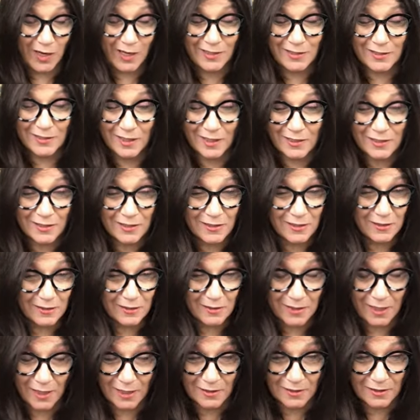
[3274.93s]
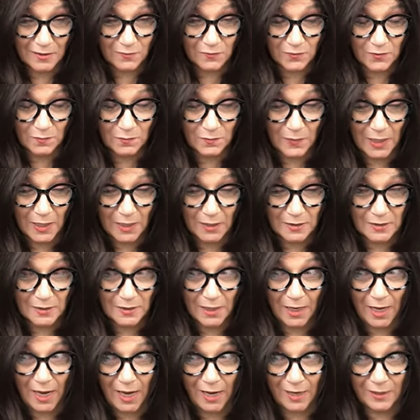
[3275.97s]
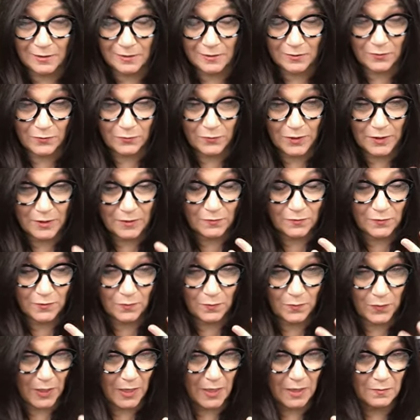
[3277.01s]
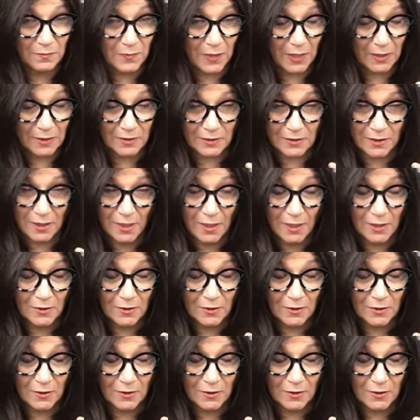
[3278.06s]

I ditched 10 different meds and three different pain meds.